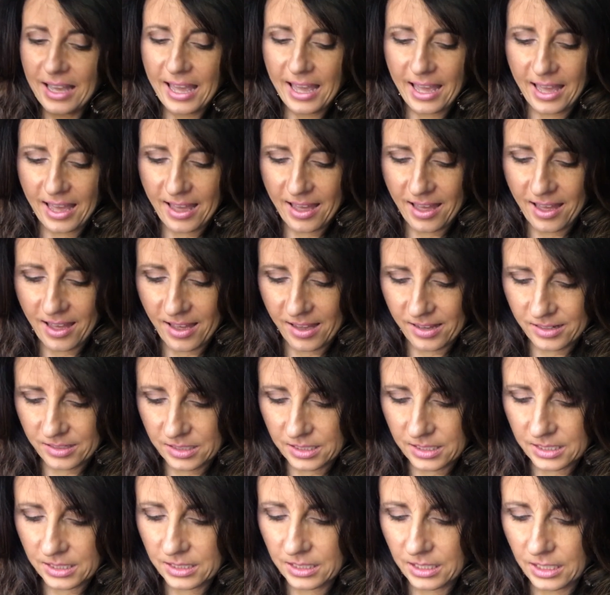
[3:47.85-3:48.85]

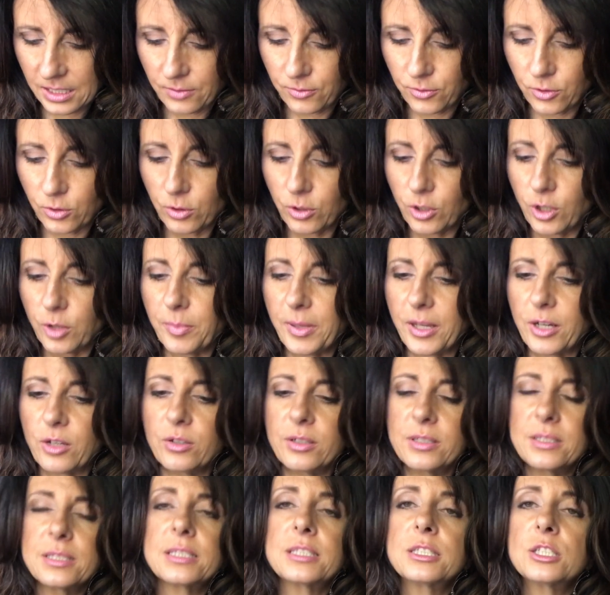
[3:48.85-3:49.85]
And if you look better
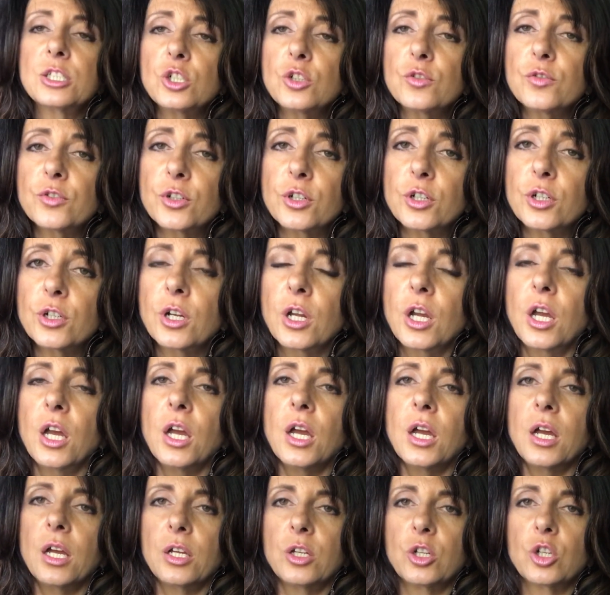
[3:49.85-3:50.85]
in silver,
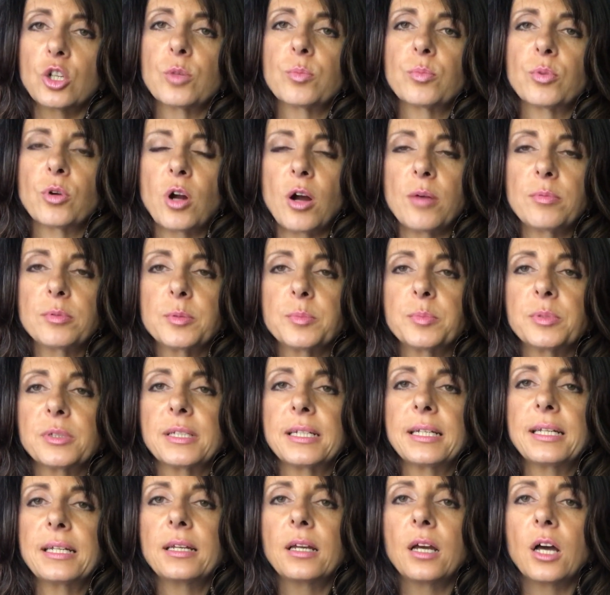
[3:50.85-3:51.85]
you're
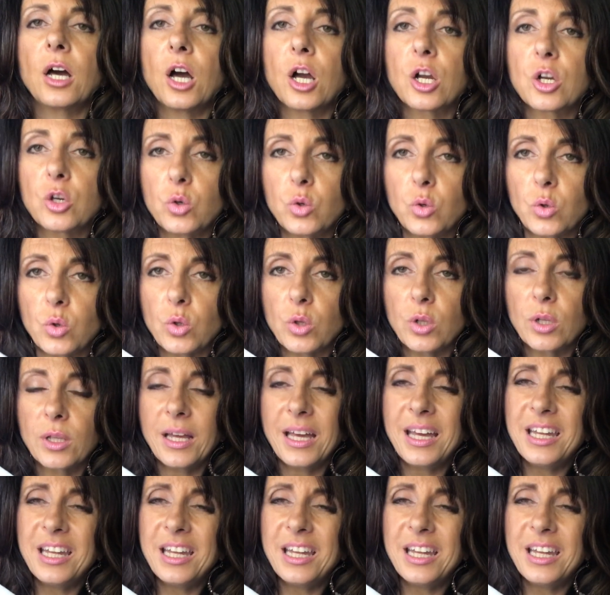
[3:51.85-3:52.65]
probably a cool.